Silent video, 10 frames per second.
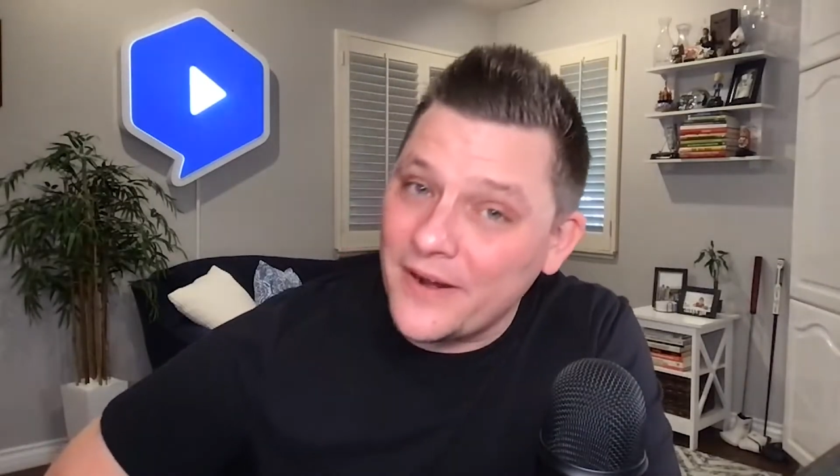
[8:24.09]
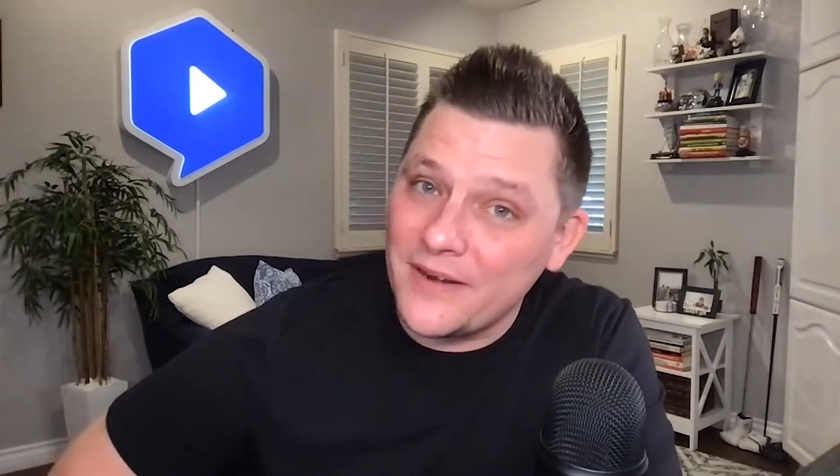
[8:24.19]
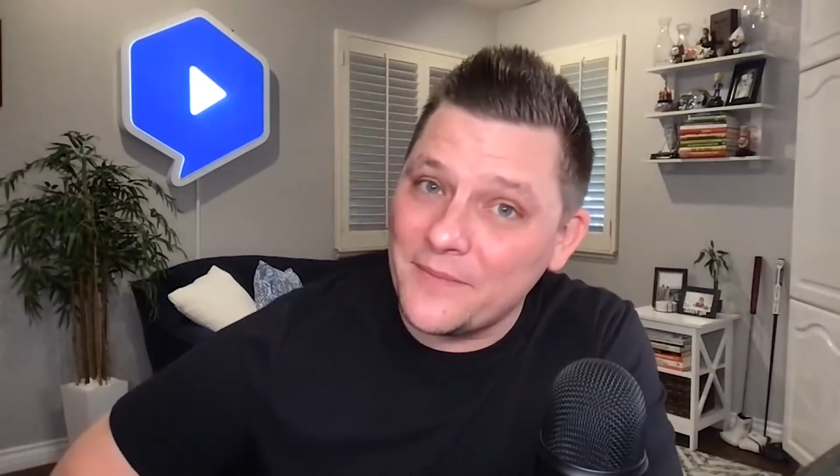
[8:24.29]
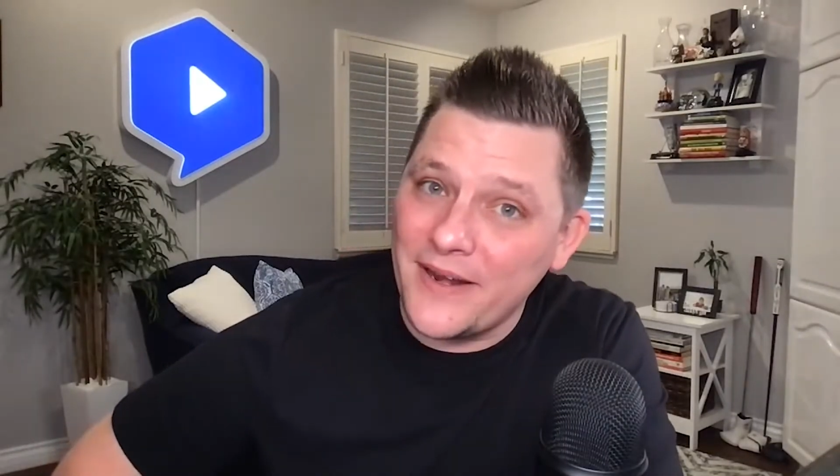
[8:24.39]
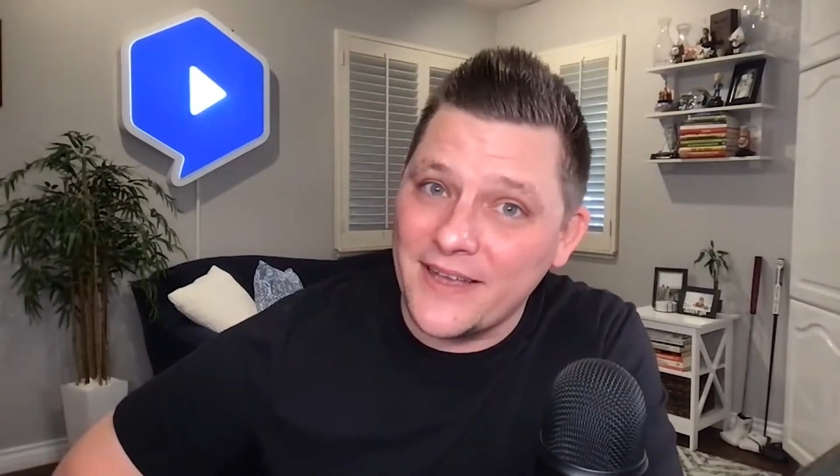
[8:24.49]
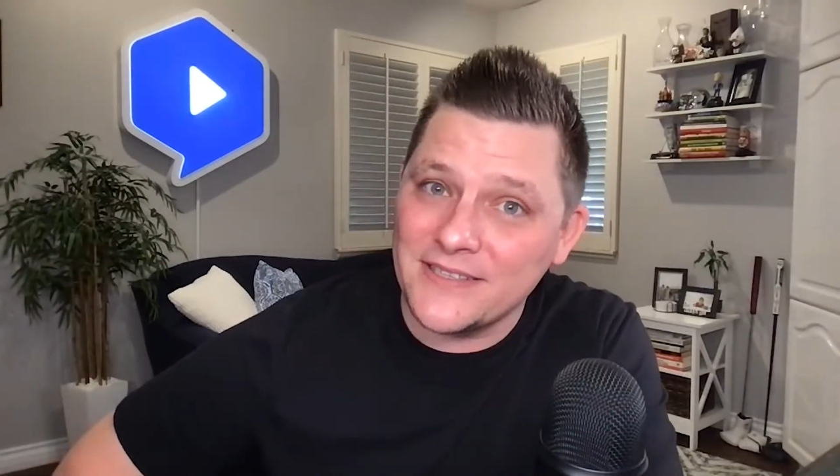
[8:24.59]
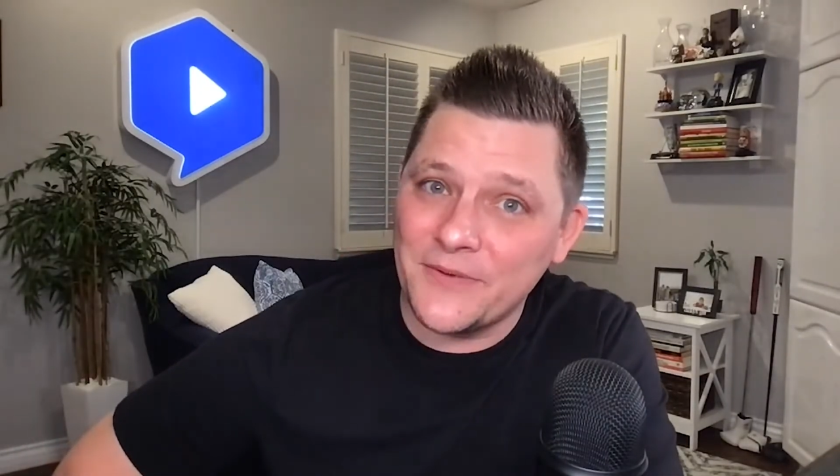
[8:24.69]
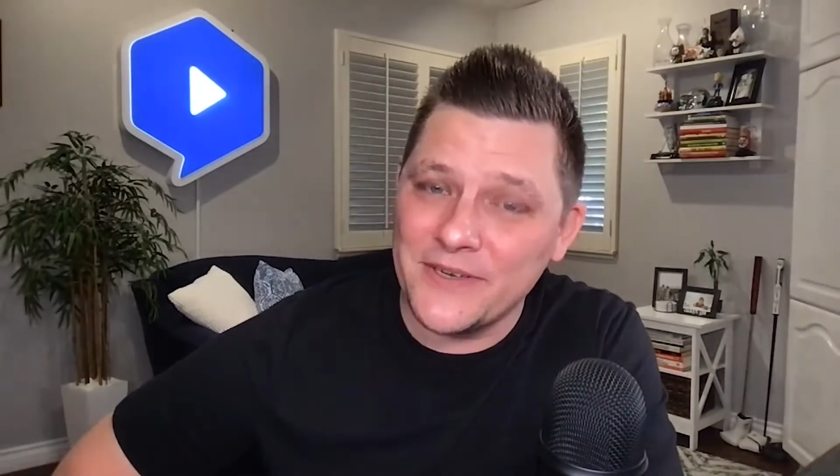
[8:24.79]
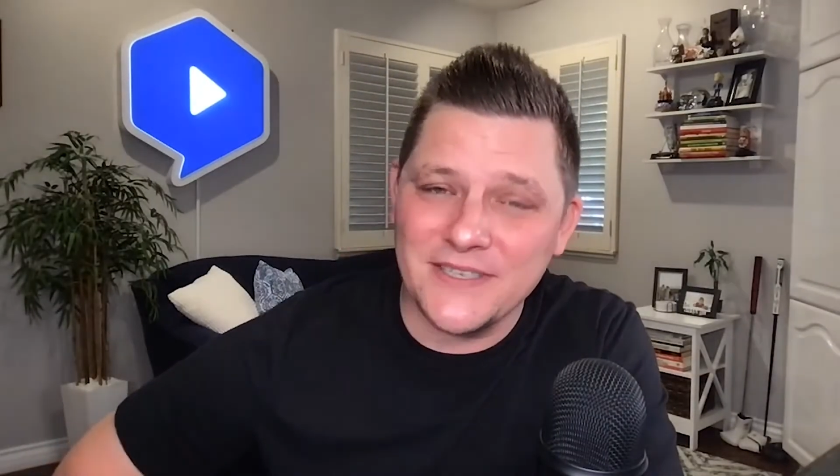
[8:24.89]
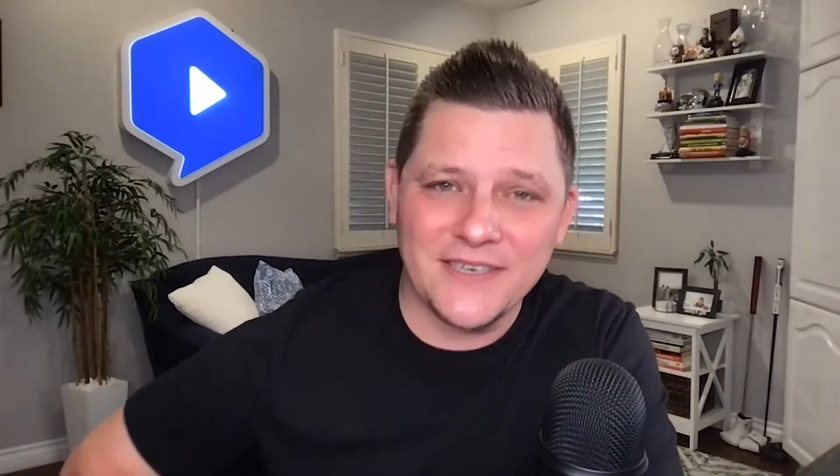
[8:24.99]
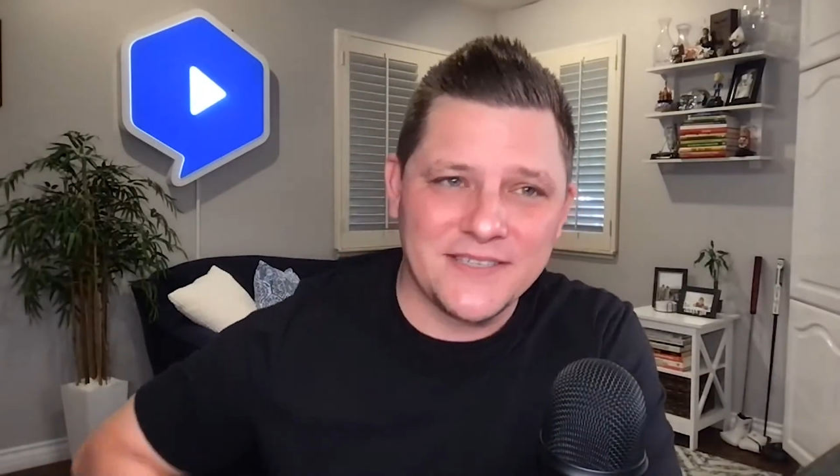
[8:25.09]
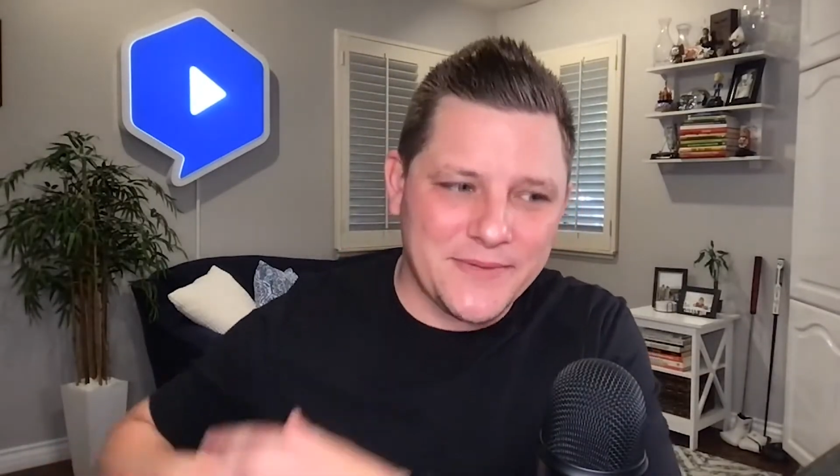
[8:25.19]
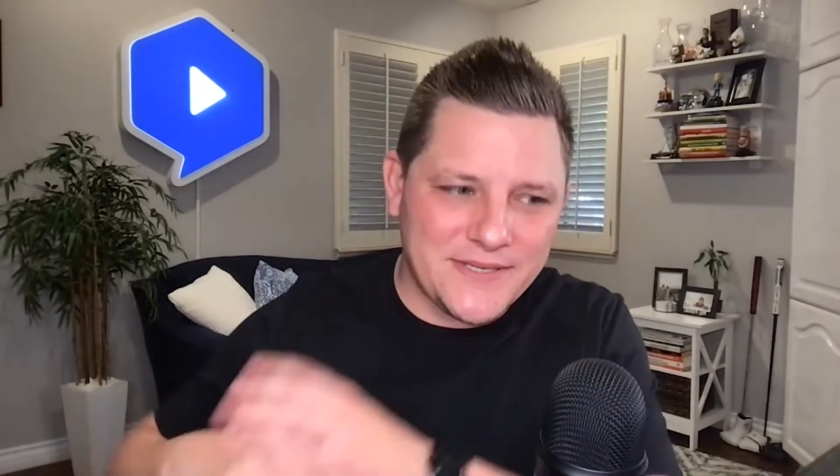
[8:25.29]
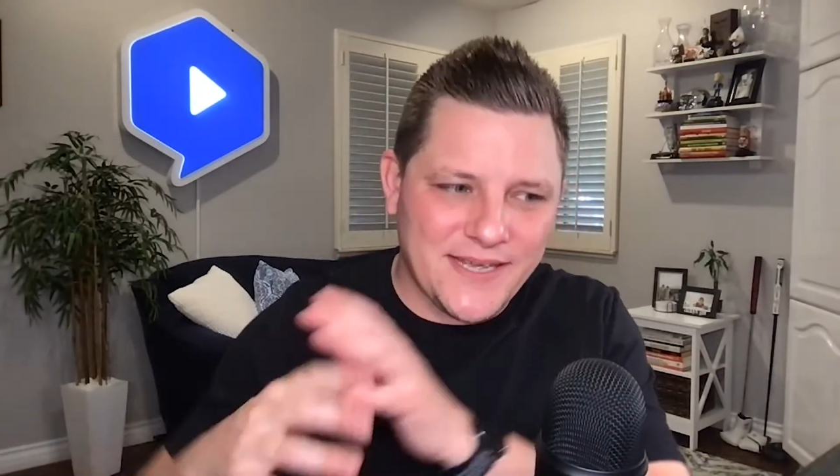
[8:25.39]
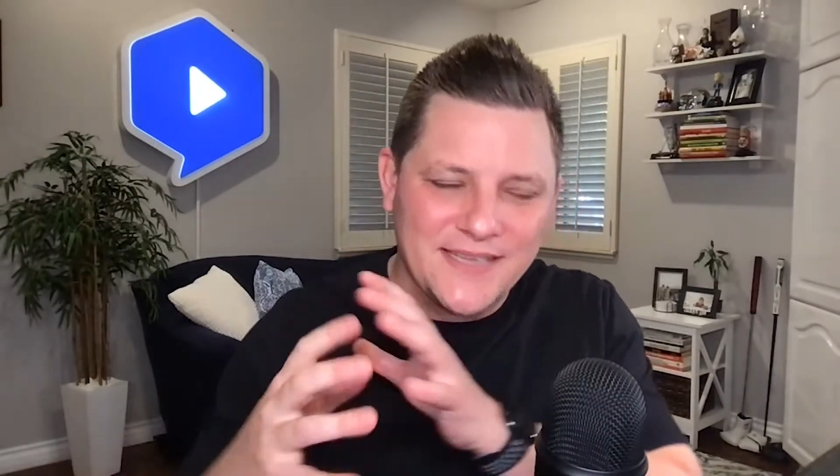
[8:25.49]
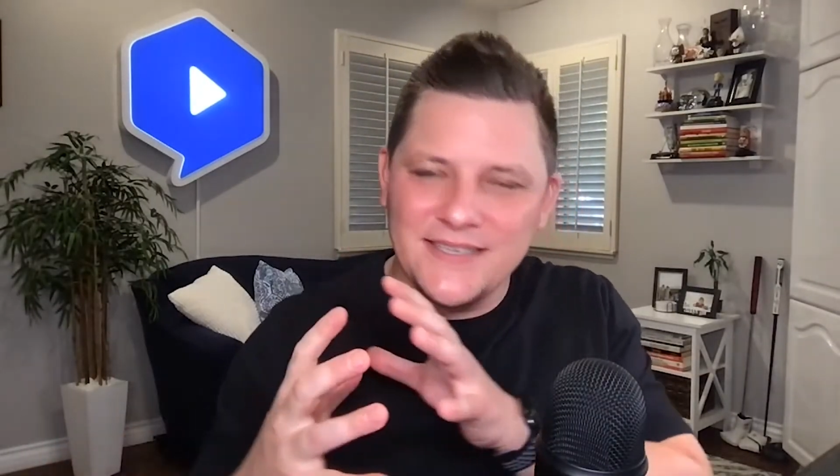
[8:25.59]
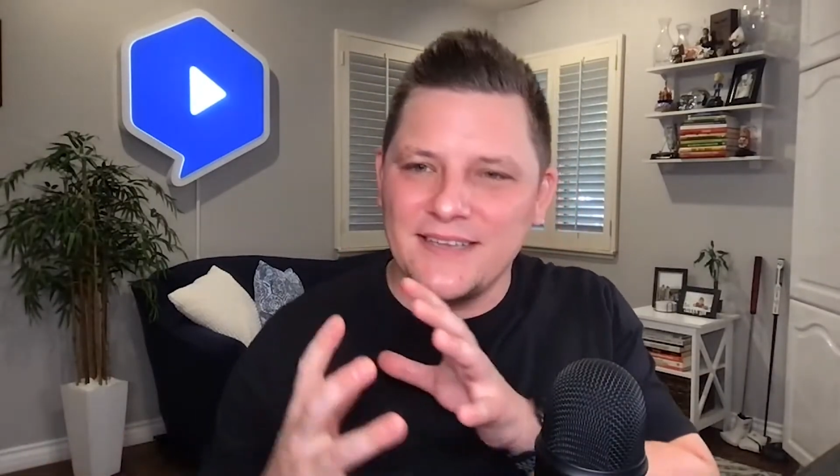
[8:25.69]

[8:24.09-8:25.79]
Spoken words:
into my next question is besides